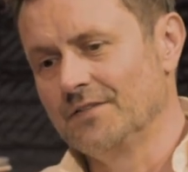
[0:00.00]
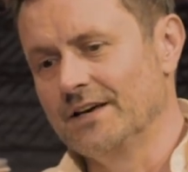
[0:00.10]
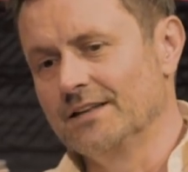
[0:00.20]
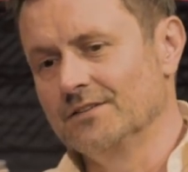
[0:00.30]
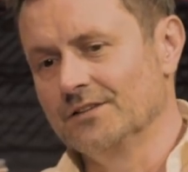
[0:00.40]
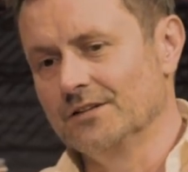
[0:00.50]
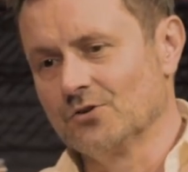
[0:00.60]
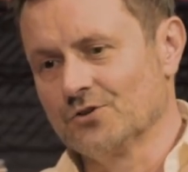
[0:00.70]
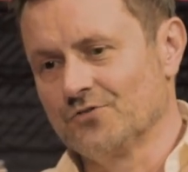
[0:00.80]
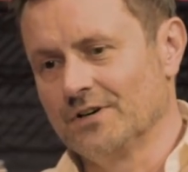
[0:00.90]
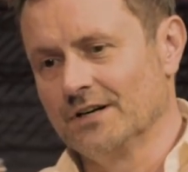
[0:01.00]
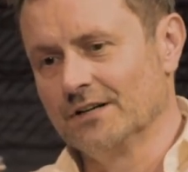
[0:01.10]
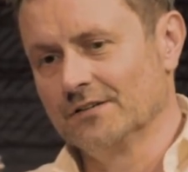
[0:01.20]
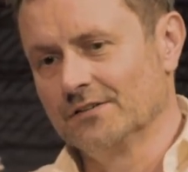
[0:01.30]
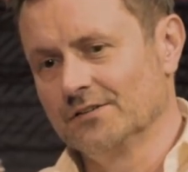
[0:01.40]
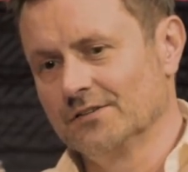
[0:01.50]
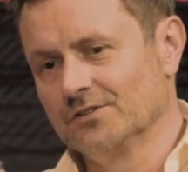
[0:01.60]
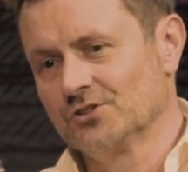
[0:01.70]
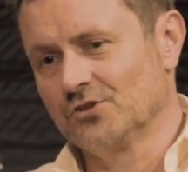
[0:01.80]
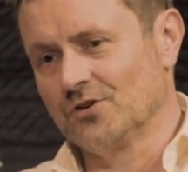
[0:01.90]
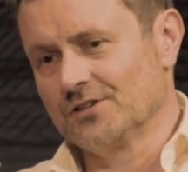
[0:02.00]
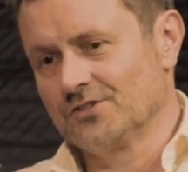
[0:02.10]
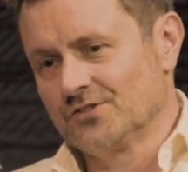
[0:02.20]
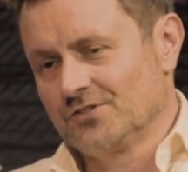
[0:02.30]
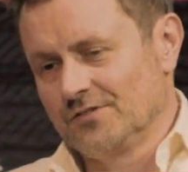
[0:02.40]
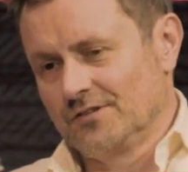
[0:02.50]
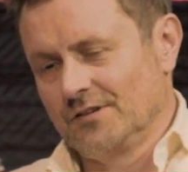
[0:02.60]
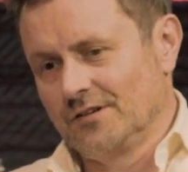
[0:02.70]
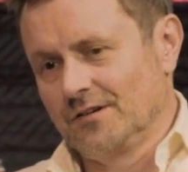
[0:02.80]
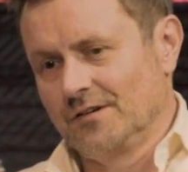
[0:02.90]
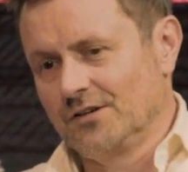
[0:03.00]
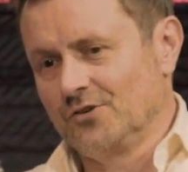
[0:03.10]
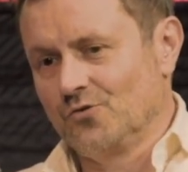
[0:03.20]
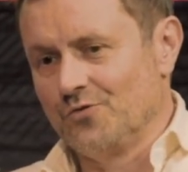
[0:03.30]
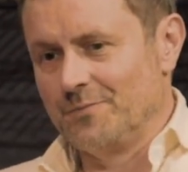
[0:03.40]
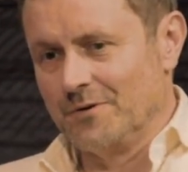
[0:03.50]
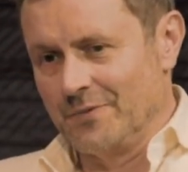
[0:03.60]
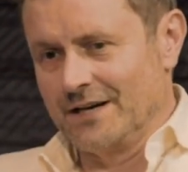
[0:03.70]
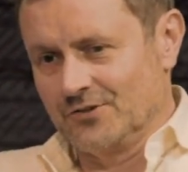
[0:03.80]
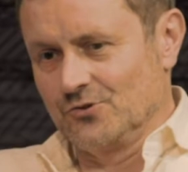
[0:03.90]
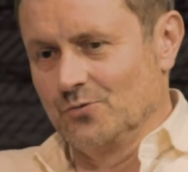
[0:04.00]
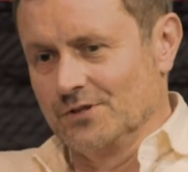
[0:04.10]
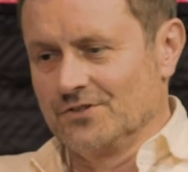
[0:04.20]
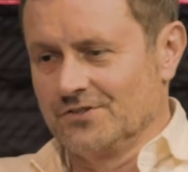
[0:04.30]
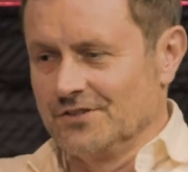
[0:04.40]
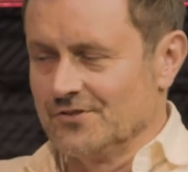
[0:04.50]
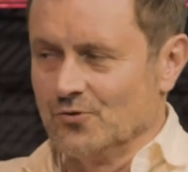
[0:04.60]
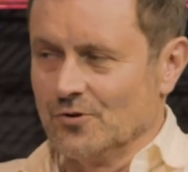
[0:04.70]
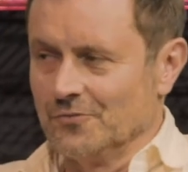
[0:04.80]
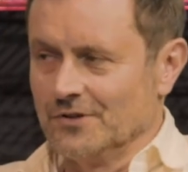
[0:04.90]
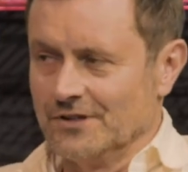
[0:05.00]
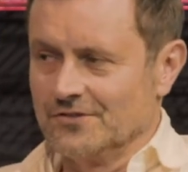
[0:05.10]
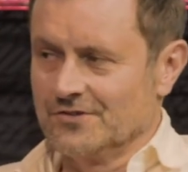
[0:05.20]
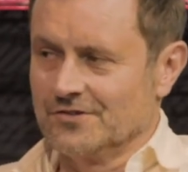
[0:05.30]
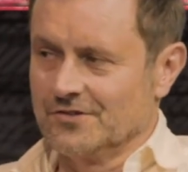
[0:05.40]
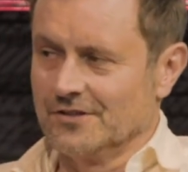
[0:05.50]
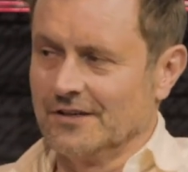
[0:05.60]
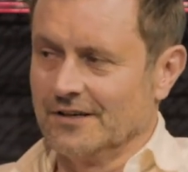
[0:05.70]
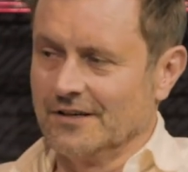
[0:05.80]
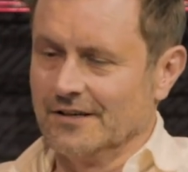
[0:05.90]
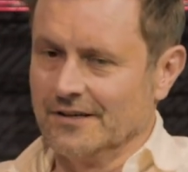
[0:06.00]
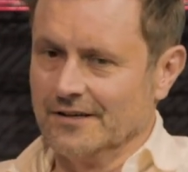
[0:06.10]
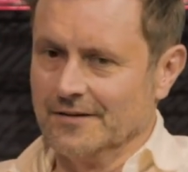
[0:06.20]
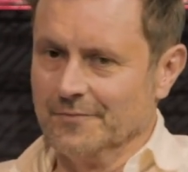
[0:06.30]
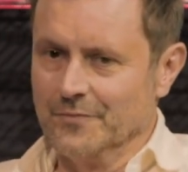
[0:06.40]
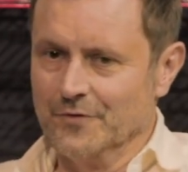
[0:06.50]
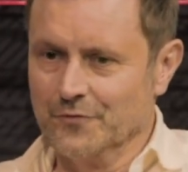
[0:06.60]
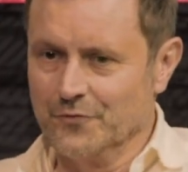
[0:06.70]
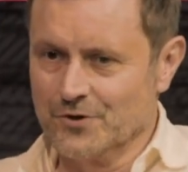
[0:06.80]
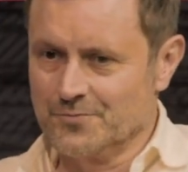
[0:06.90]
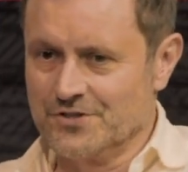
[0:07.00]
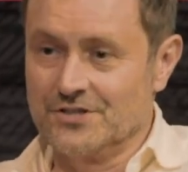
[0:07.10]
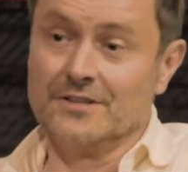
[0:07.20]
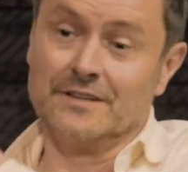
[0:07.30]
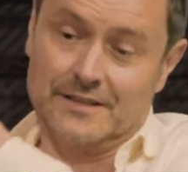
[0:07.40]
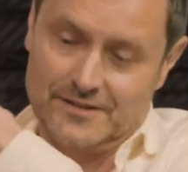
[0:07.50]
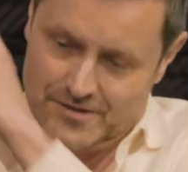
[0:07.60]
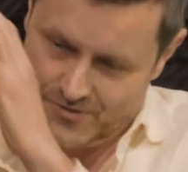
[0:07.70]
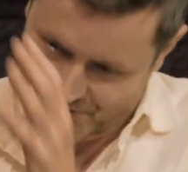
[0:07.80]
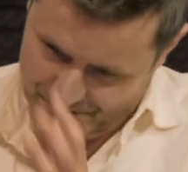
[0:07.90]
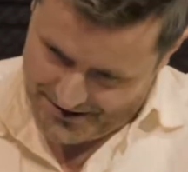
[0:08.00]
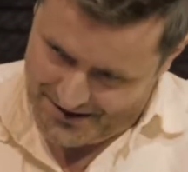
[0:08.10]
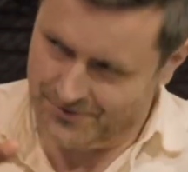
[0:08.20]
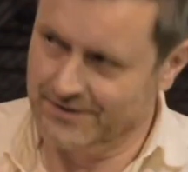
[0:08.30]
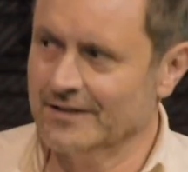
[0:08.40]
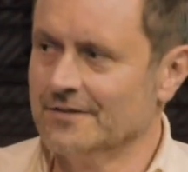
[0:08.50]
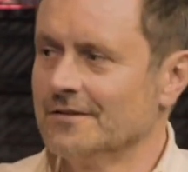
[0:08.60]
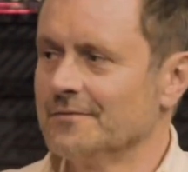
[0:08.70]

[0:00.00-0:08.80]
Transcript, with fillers: then the orchestra starts creeping back towards its norm, its um, first position, and then it goes down again.